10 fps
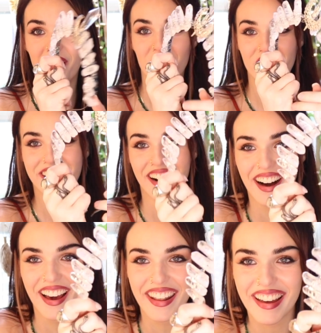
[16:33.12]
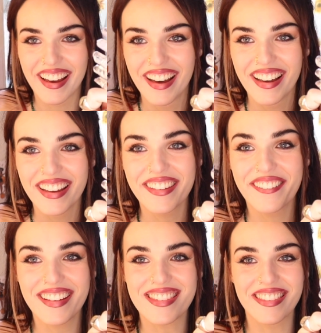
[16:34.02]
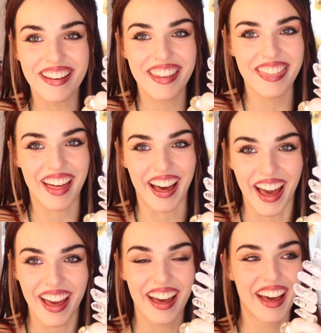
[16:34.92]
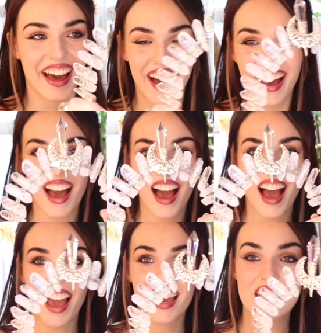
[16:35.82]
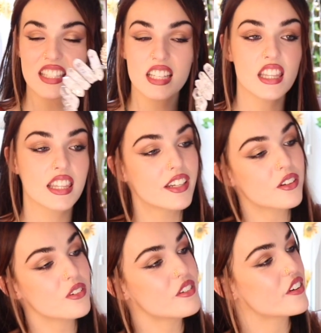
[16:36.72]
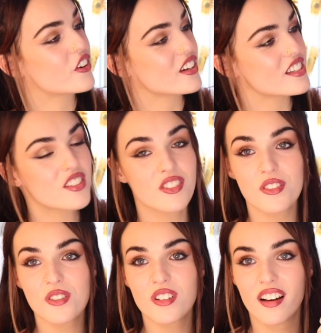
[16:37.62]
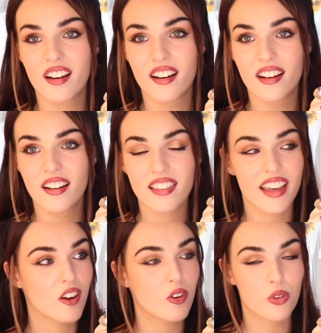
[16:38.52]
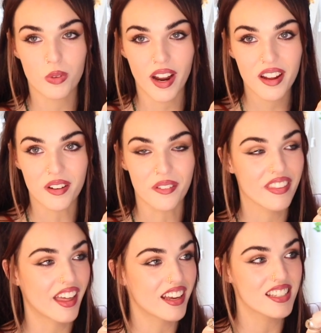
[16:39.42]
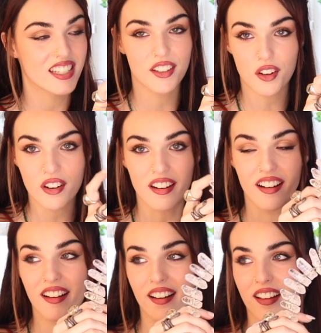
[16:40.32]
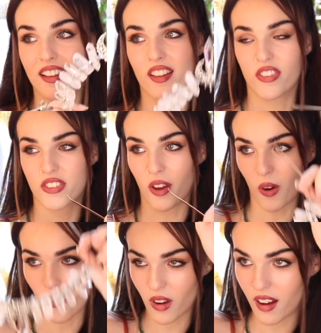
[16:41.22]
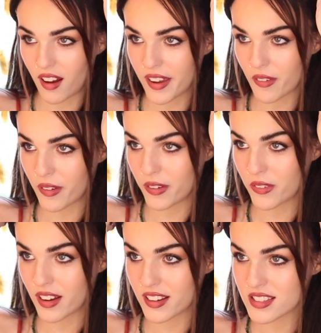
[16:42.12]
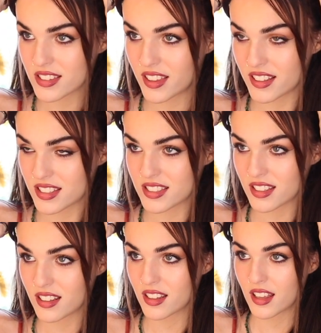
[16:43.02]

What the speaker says: Oh my god! You guys, look at that! It's a literal crystal like crown, like a tiara. So I don't know, you guys. That's